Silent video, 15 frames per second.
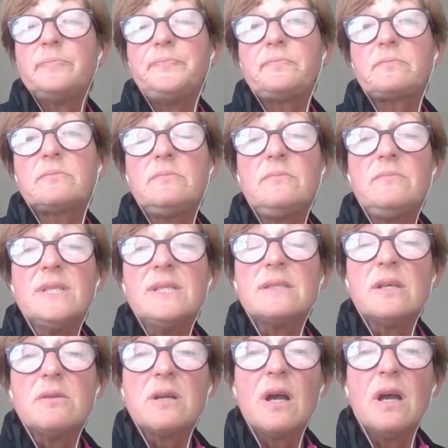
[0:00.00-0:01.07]
So the
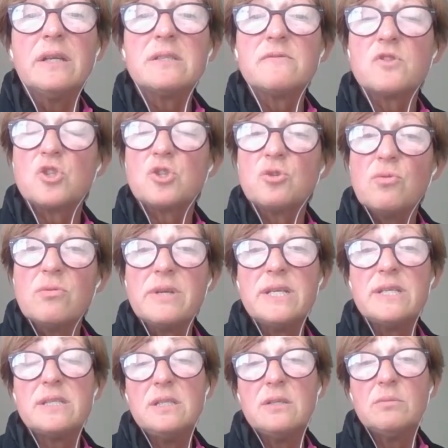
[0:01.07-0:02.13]
kinds of stories
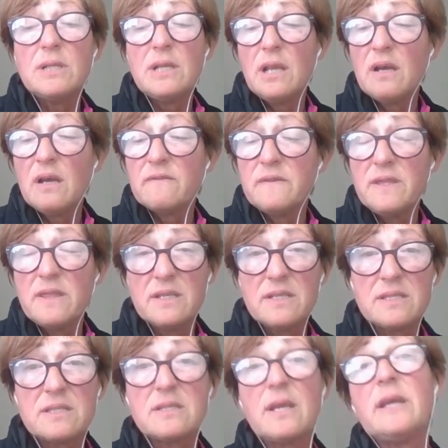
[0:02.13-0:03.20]
you would love in this
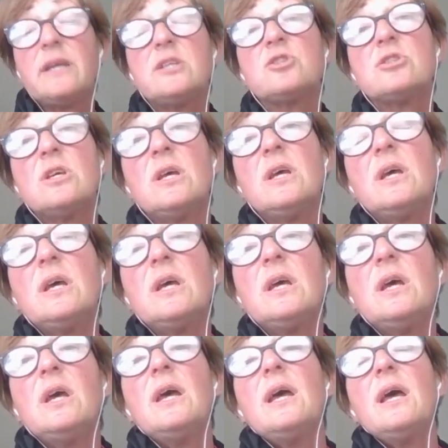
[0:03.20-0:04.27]
stage:
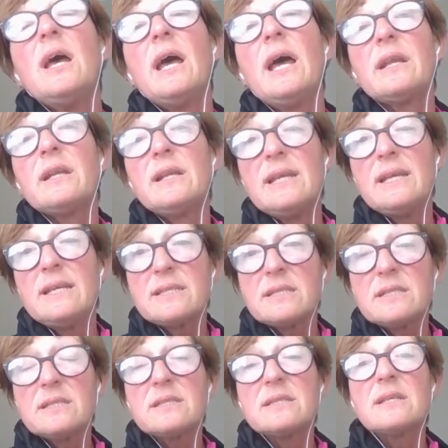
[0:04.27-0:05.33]

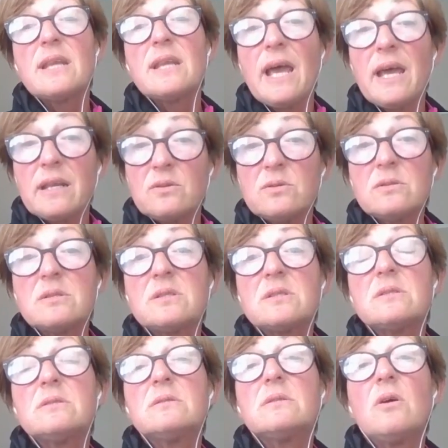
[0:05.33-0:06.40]
adolescents and
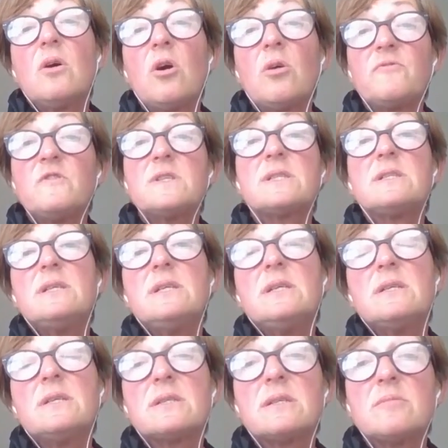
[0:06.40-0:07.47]
adults, obviously
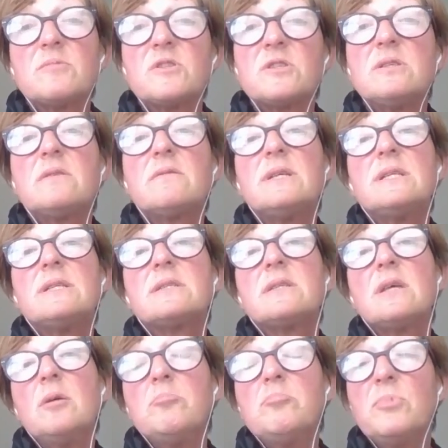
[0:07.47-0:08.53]
some series,
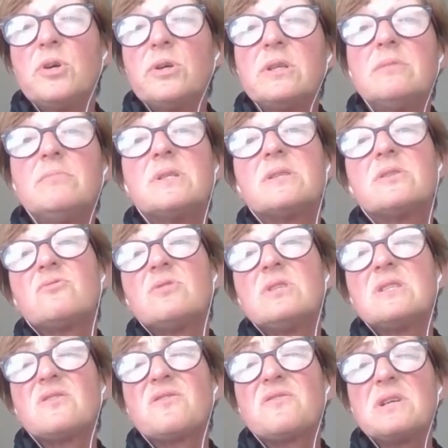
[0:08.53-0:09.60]
murder
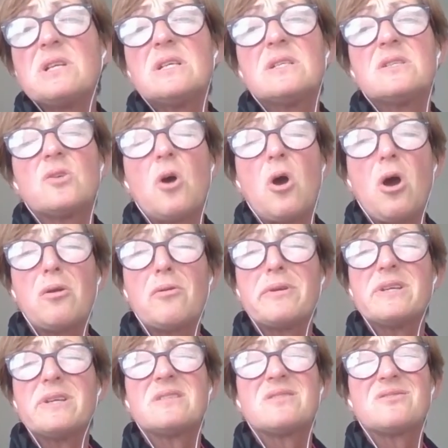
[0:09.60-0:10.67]
mysteries, thrillers,
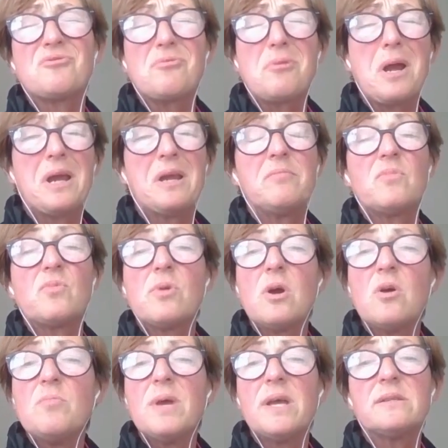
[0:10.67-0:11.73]
horrors, crime,
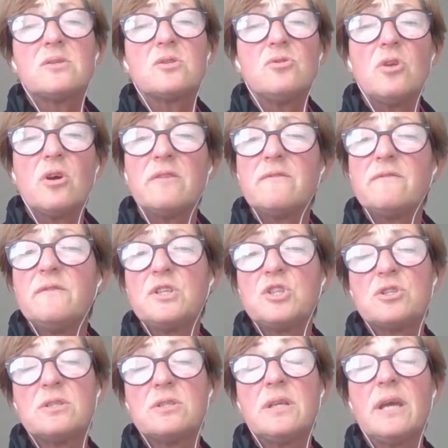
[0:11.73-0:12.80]
romance,
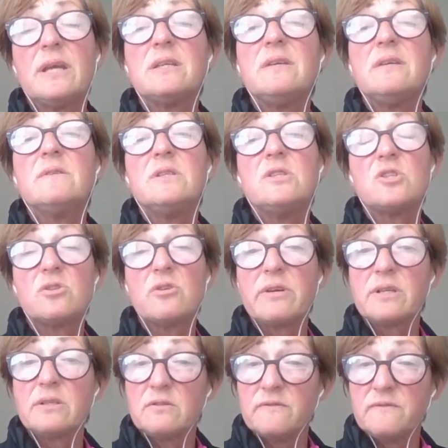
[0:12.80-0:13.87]
non-fiction, and even
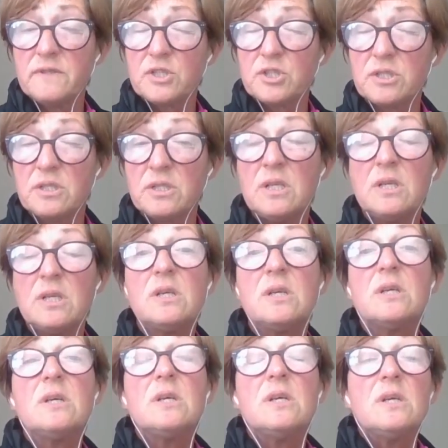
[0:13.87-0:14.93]
historical fiction.
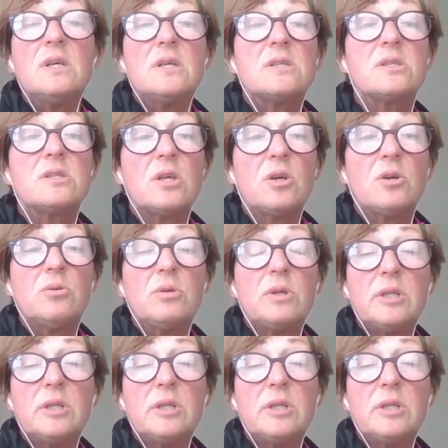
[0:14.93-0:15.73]
So